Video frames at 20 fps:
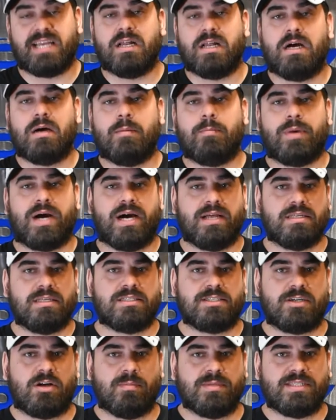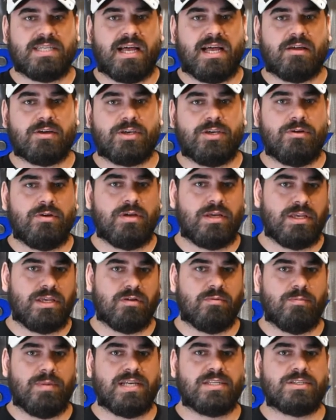up by the cerametallic unit,
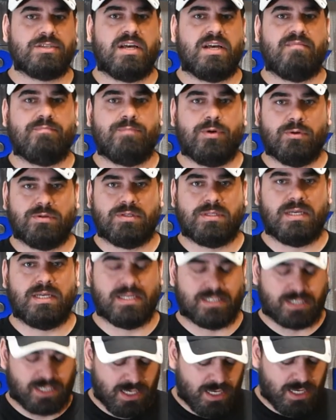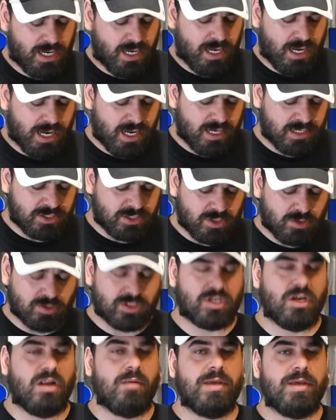you'll basically have both discs. So
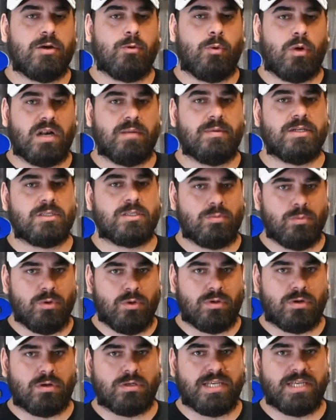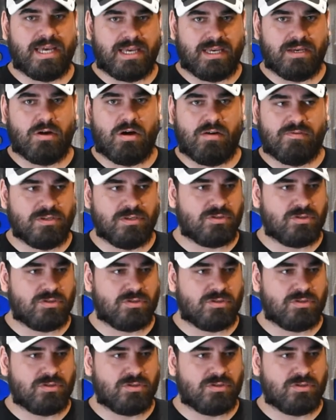it's going to be quite a bit smoother taking off in